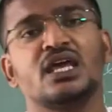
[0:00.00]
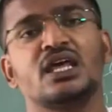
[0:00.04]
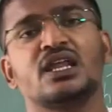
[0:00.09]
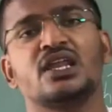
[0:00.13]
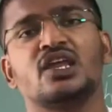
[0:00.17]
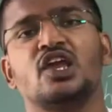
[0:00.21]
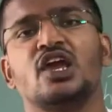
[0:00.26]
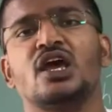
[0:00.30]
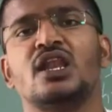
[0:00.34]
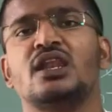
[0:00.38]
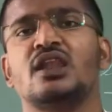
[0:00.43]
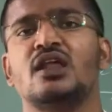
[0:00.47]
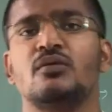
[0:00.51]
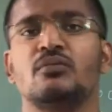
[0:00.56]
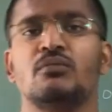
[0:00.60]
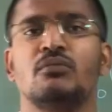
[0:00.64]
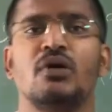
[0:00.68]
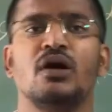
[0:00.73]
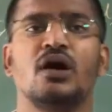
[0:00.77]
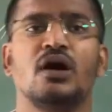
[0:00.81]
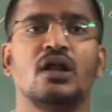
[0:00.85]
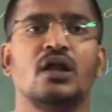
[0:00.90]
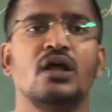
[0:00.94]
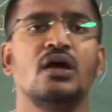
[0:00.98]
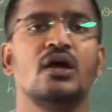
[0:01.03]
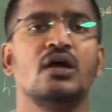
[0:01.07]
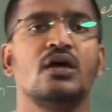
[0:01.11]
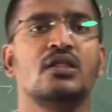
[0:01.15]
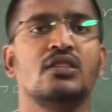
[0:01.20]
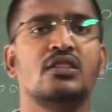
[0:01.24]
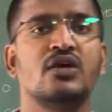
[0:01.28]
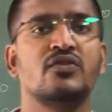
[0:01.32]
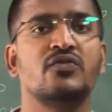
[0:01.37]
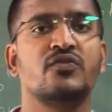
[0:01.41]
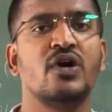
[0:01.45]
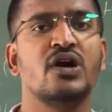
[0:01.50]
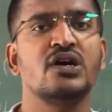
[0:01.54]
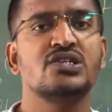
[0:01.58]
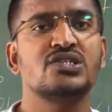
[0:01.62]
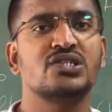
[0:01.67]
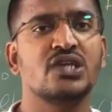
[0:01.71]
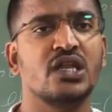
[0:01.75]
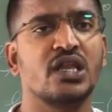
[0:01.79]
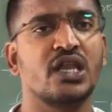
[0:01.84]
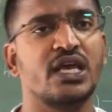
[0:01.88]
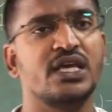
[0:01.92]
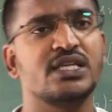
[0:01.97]
real number, the
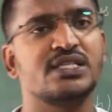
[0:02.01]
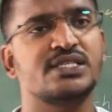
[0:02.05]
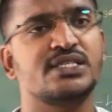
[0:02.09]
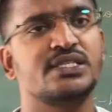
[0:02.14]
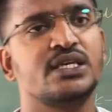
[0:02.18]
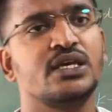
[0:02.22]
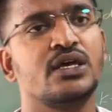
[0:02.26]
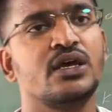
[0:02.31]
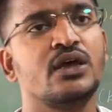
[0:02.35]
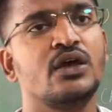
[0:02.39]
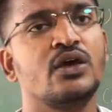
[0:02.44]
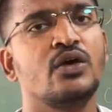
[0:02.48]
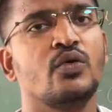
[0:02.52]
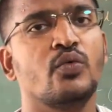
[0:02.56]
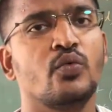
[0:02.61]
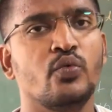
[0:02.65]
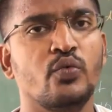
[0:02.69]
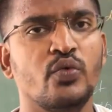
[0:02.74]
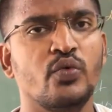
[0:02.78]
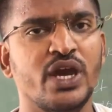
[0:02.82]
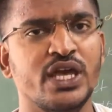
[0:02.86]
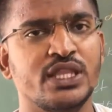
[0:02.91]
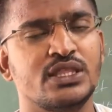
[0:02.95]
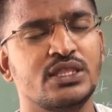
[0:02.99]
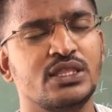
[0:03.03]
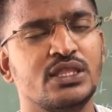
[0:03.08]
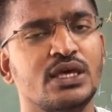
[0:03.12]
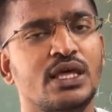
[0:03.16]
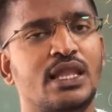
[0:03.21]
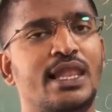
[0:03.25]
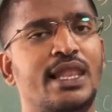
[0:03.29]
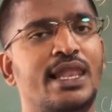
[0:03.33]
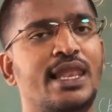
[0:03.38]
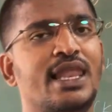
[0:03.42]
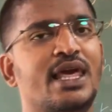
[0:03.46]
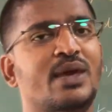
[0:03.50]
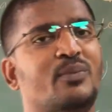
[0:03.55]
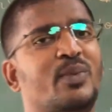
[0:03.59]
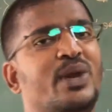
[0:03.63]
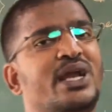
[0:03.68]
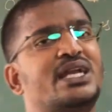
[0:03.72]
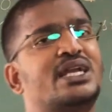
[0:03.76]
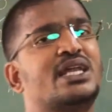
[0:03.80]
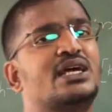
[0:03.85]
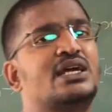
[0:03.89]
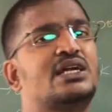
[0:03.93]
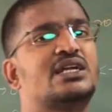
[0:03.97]
function is with
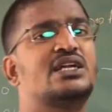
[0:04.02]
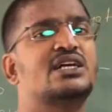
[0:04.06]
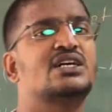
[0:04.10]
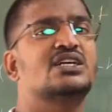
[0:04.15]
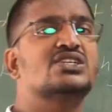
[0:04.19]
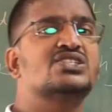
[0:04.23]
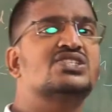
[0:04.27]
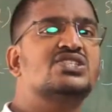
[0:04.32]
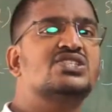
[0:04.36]
limit does